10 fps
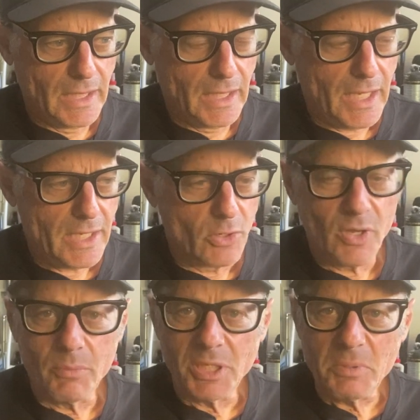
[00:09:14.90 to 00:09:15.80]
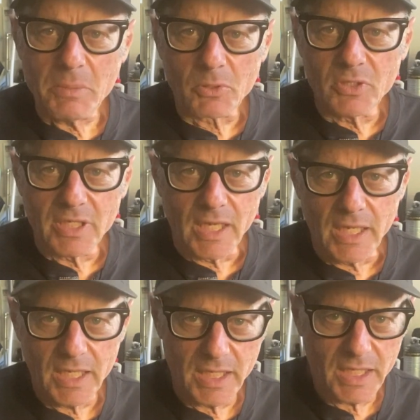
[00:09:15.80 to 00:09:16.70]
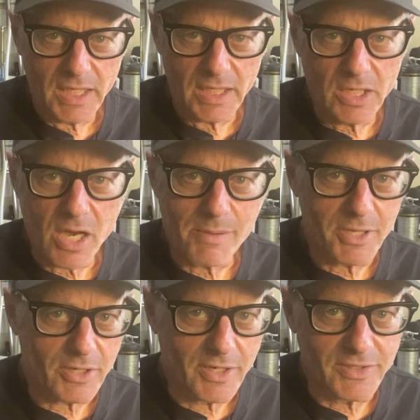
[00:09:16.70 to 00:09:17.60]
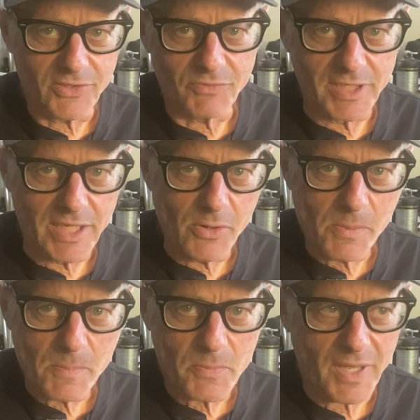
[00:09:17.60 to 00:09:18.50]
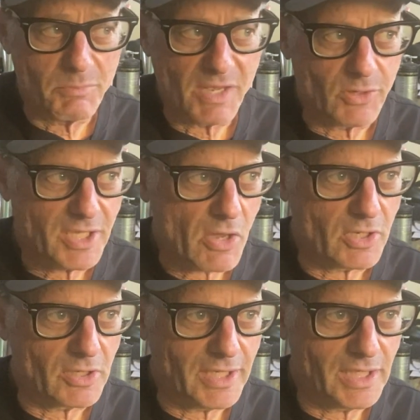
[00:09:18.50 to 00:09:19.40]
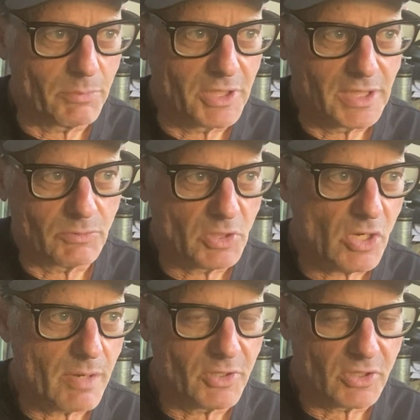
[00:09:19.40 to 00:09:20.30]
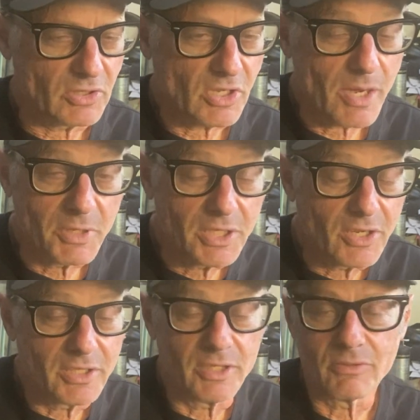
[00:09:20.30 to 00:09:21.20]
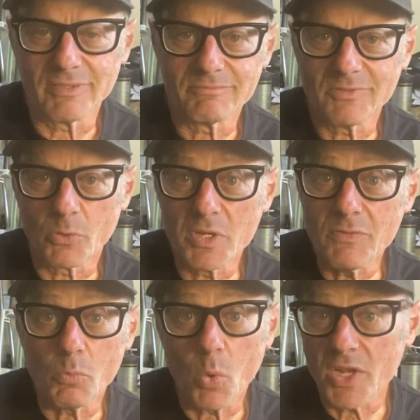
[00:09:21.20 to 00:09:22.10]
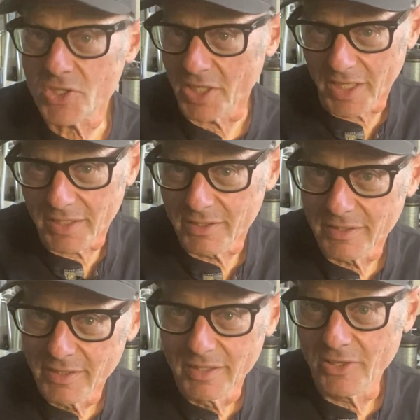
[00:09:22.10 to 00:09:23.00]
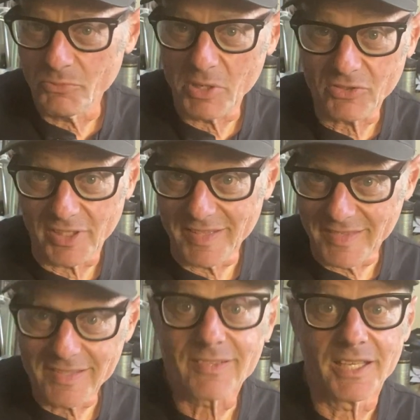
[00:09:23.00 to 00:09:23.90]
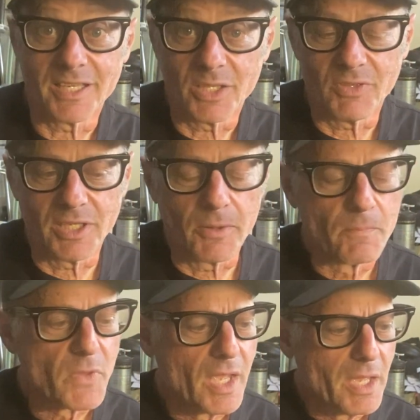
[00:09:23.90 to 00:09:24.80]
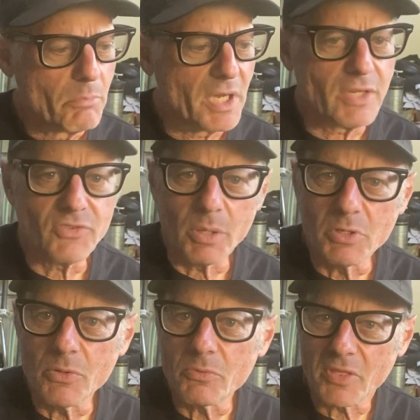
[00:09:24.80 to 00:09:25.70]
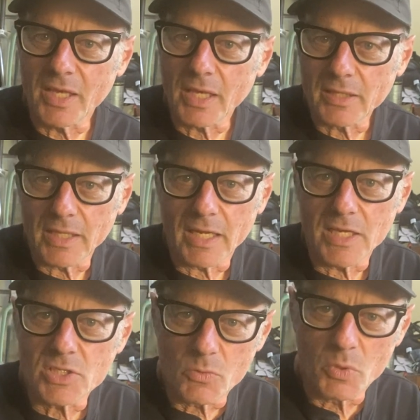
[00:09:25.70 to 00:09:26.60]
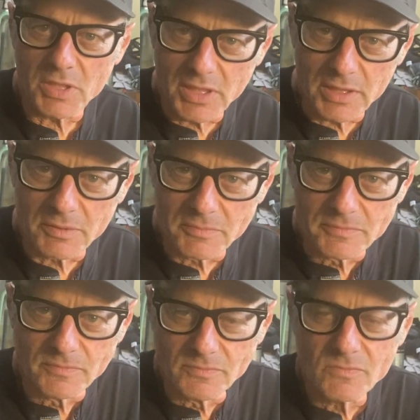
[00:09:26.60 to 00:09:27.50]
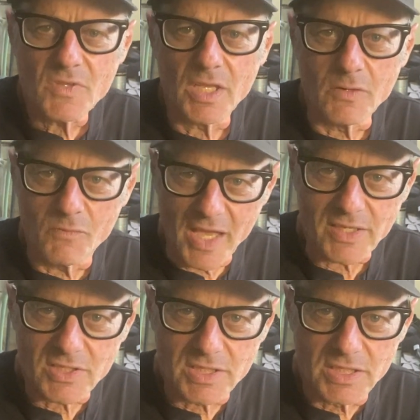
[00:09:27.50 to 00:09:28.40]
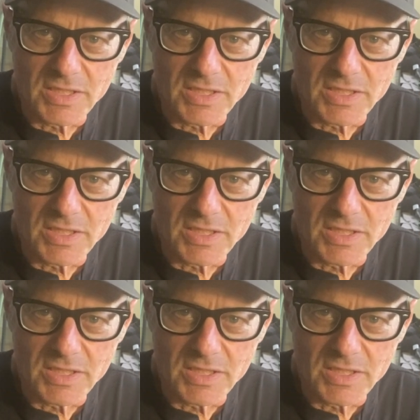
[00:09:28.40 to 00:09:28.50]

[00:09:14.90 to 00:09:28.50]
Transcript: I don't know how many people are going to comment on this video. I'm never counting on anybody commenting on it or even watching it, especially this late in the video. But if some of you think that I should really invest